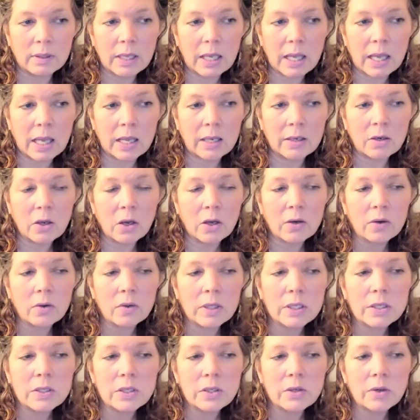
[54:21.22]
And not
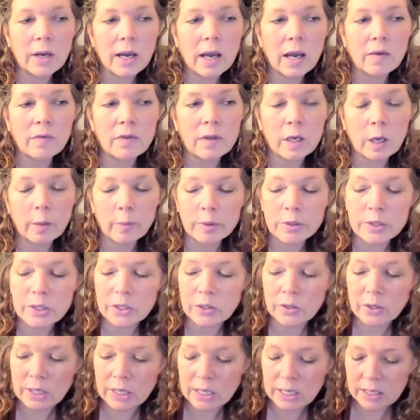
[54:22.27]
only do you have the
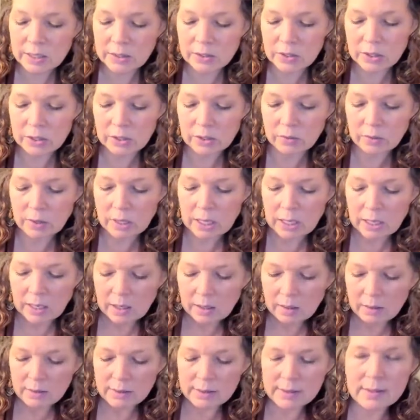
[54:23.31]
opportunity to
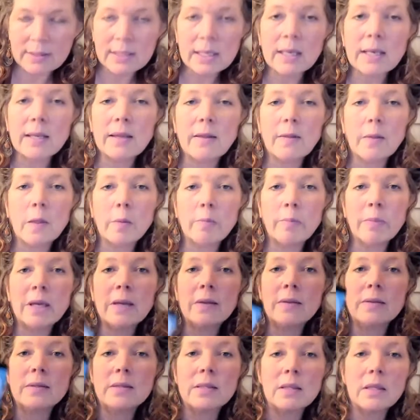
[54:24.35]
study the
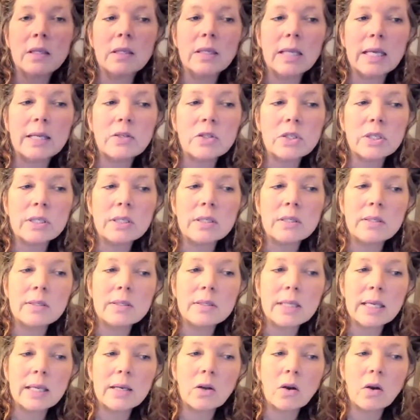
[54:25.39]
myths and the legends
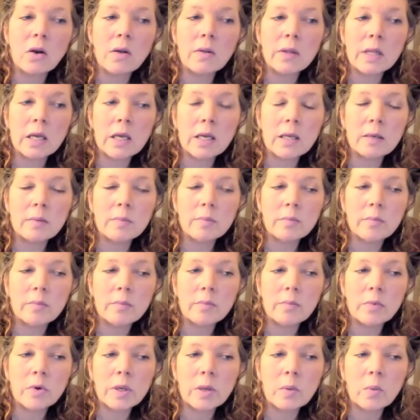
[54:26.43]
and all that
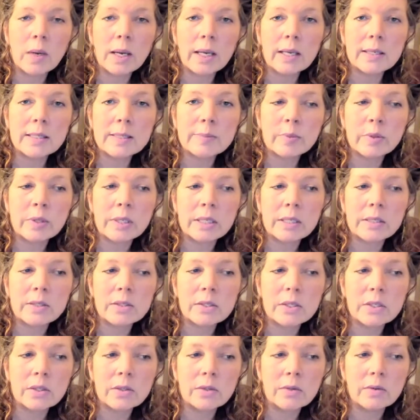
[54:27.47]
Rider-Waite has put
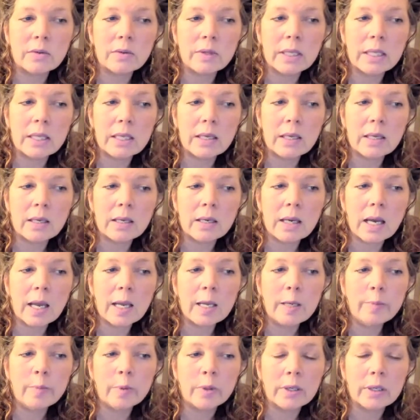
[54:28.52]
into the
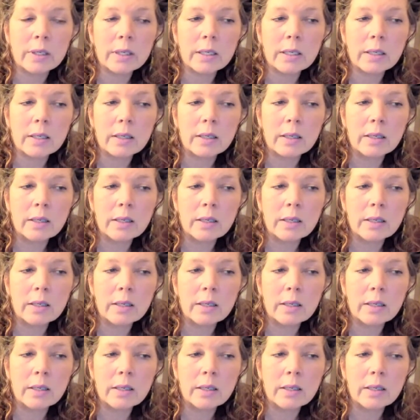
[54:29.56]
guidebook,